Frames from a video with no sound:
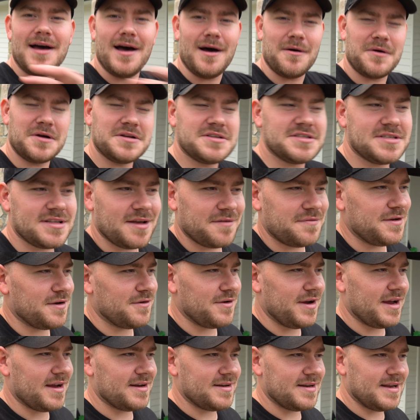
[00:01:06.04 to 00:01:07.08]
I won't stuff you
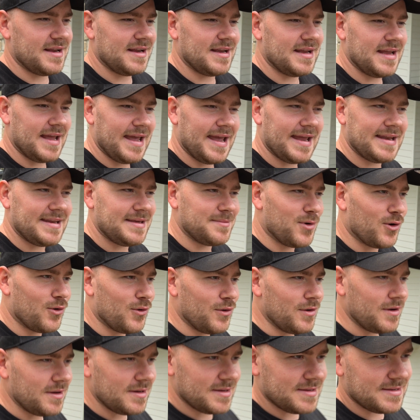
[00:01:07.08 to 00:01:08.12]
around
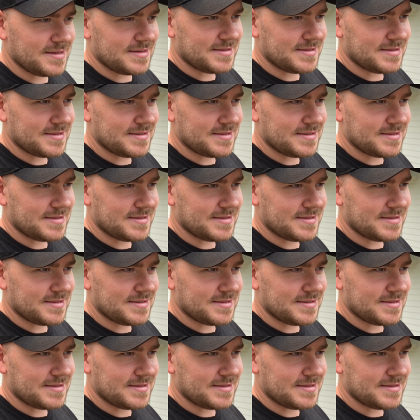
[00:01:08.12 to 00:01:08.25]
anymore.